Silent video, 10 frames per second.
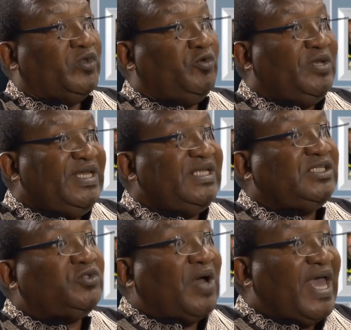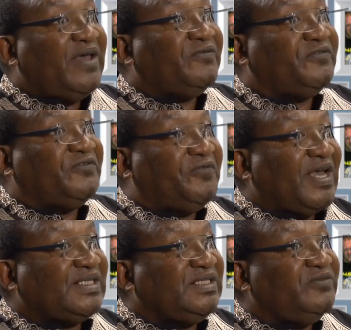You need to have
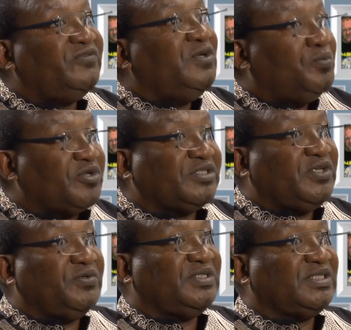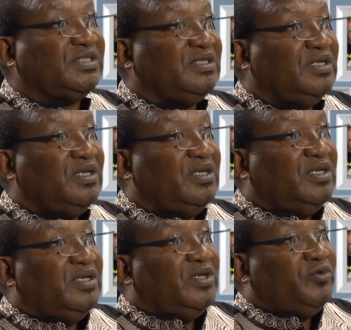effective prosecutors.
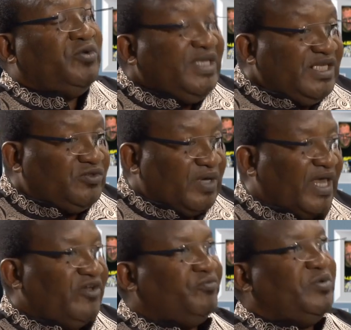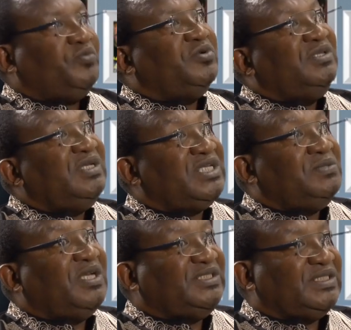You need to have people in the
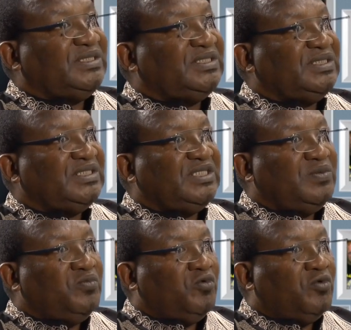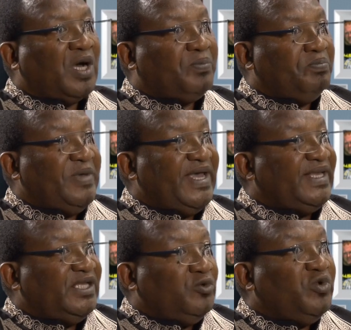criminal justice system who are
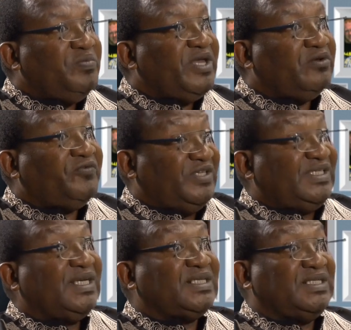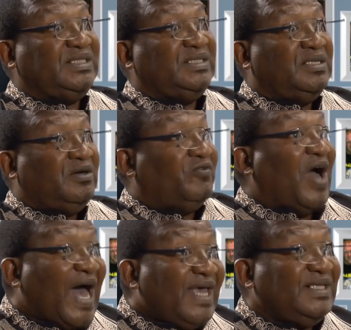men and women of integrity, of
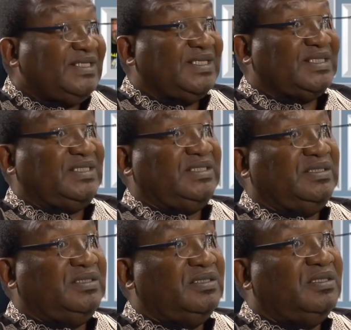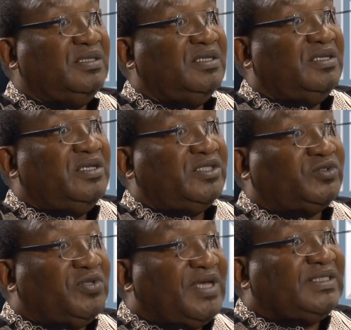high integrity,
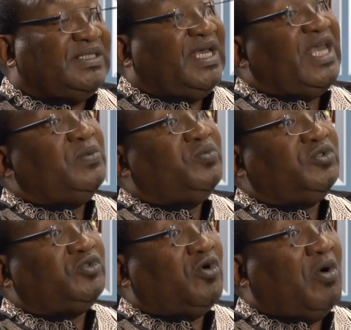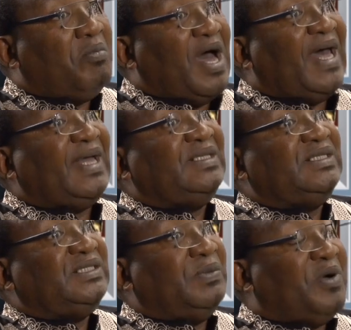so that they are able to
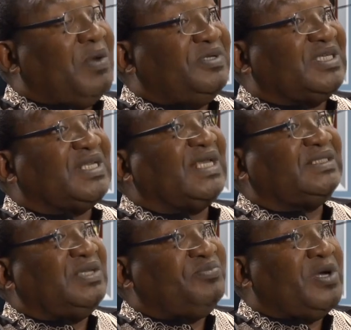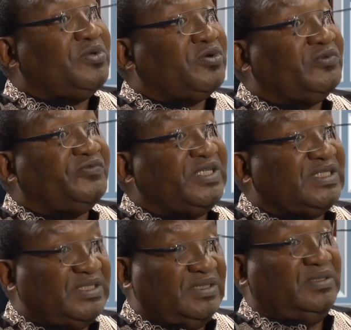command the public trust and public
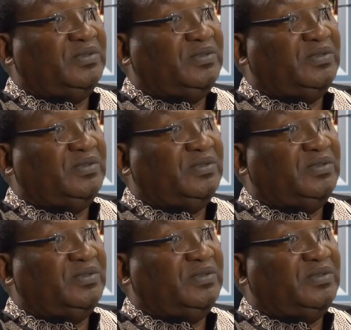confidence.